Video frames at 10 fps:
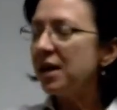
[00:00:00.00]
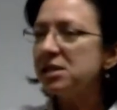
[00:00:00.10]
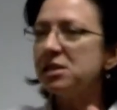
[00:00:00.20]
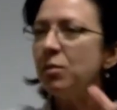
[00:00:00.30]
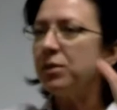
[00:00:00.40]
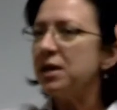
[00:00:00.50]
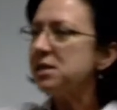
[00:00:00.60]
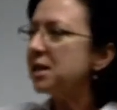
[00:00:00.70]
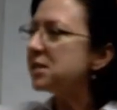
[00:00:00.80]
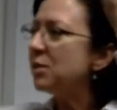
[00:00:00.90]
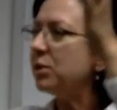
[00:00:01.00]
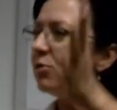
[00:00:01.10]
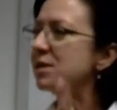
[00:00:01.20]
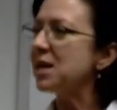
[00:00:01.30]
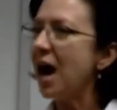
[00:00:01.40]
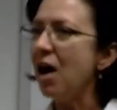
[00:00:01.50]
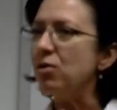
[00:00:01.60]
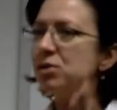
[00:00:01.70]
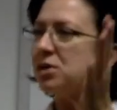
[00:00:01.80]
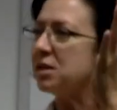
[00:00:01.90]
that's like somebody who has a
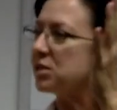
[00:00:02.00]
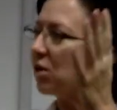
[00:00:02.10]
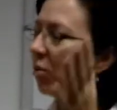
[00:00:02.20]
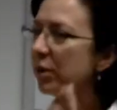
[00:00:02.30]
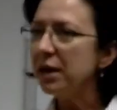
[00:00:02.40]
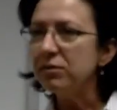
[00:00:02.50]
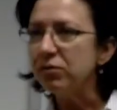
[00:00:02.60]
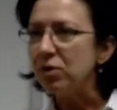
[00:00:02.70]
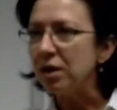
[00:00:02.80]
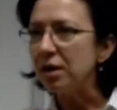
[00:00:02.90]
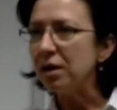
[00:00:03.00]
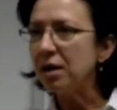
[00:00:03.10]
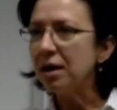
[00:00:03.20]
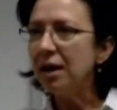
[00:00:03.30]
house that's all paid for